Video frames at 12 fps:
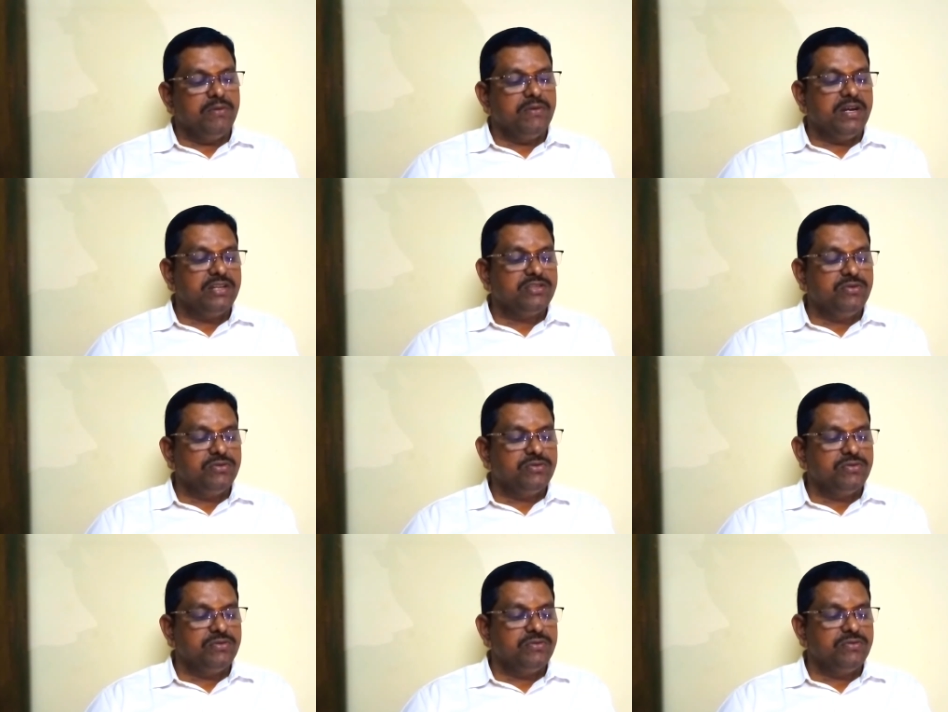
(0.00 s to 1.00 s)
Now let us go
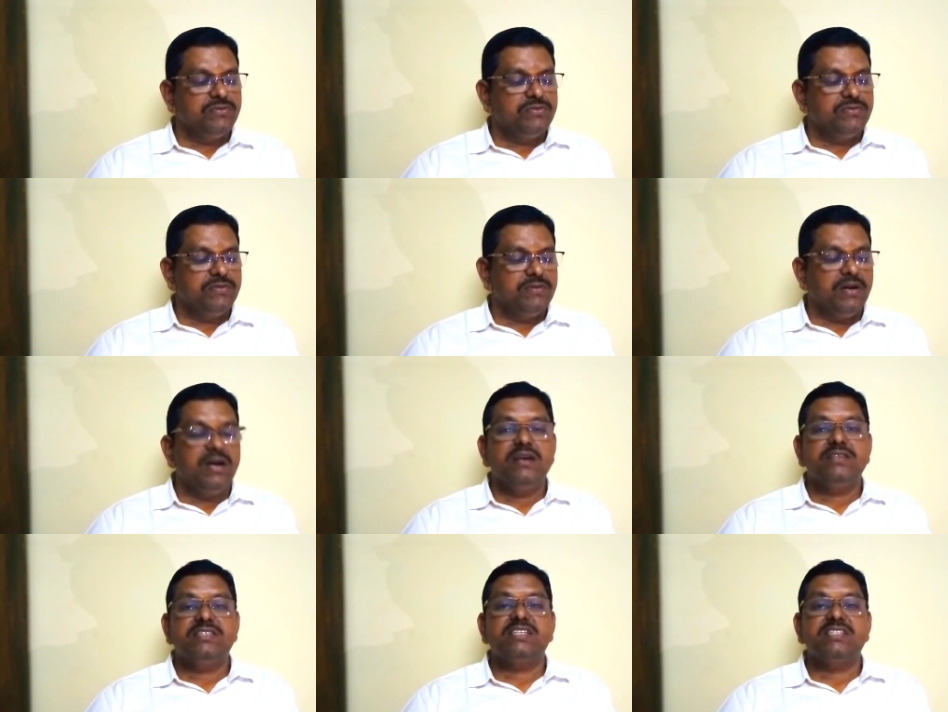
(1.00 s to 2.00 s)
to
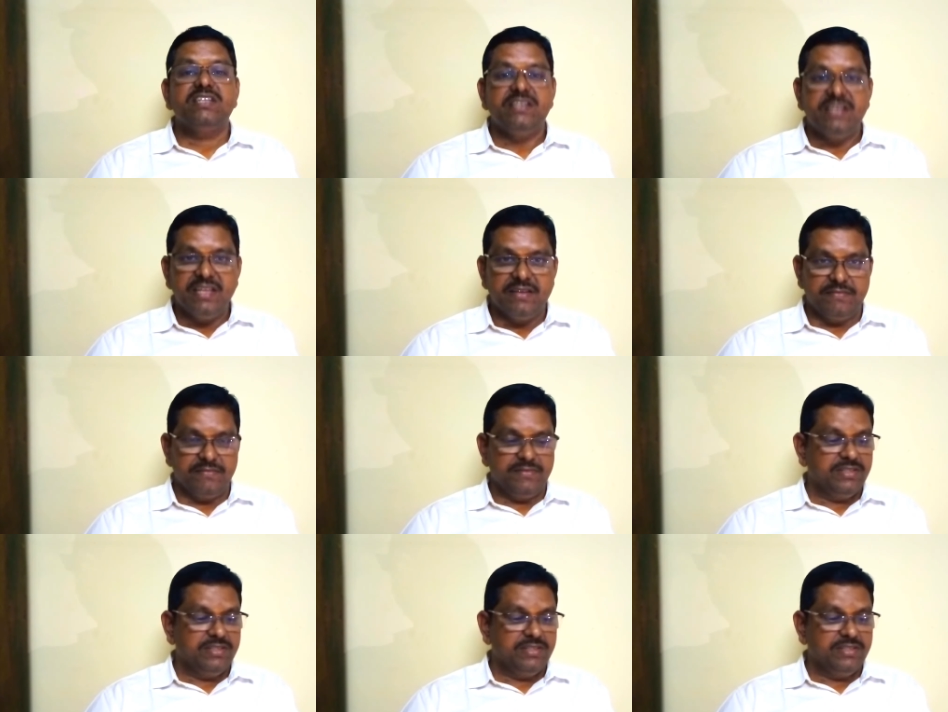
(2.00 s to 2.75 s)
section D.